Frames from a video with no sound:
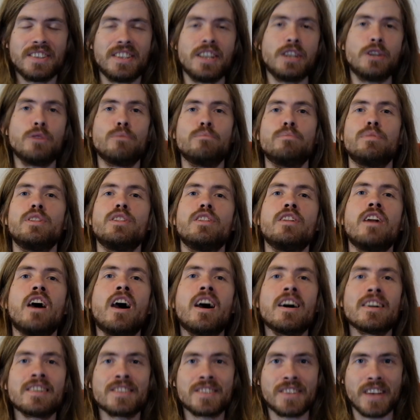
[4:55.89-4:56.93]
They don't
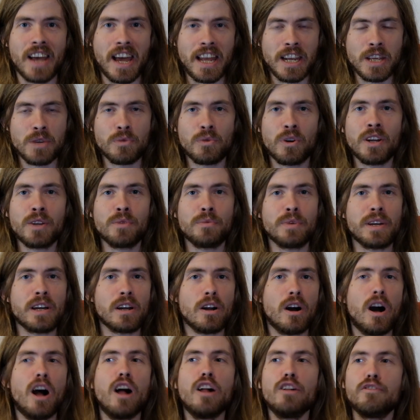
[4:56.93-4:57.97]
belong to anyone. We
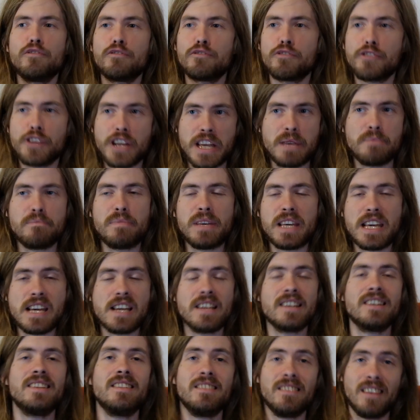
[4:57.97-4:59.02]
are all free
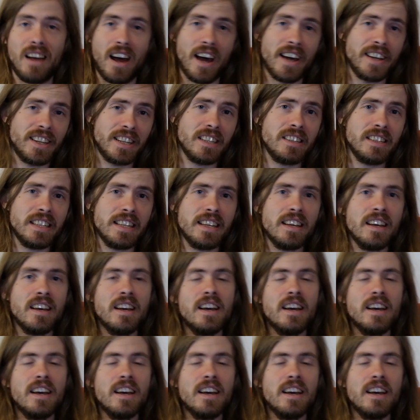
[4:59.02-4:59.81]
beings, ideally.